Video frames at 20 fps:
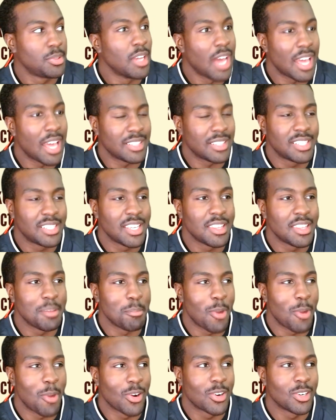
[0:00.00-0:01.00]
I'd say the
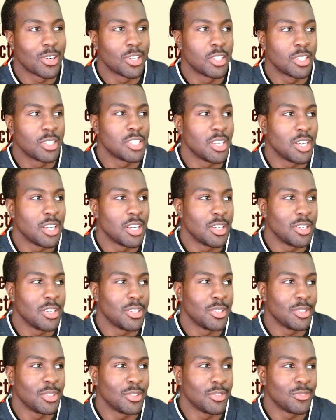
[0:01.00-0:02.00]
markers
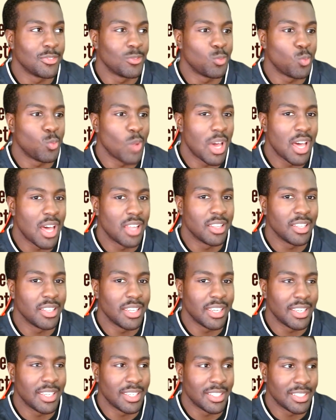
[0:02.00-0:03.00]
of well
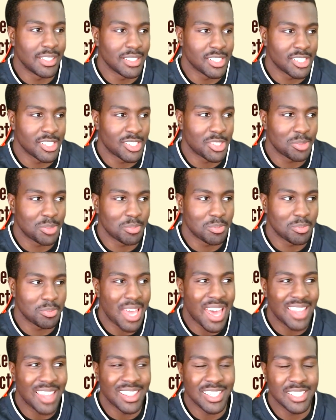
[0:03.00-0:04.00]
is
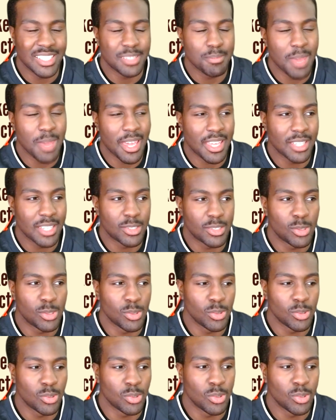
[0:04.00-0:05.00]
at least make it
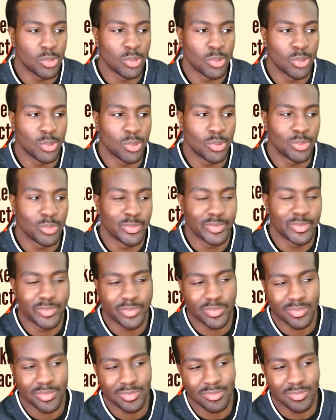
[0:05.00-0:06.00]
to
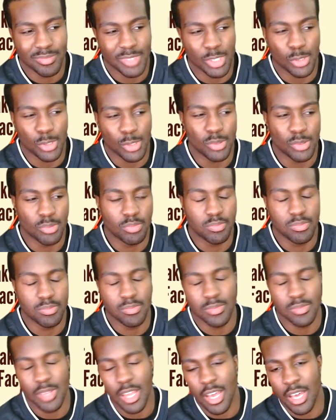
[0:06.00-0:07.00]

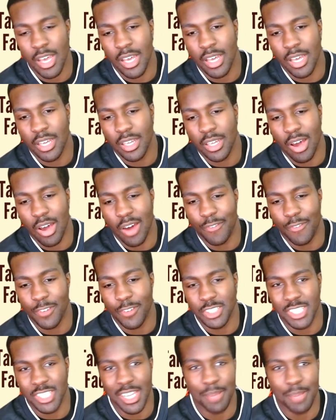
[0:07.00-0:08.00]
the
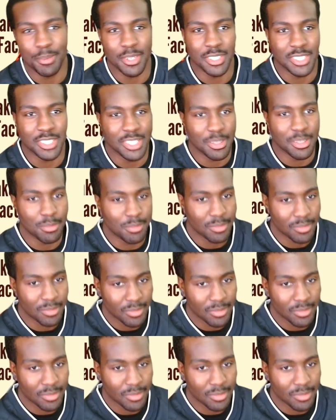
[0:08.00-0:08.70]
conference championship.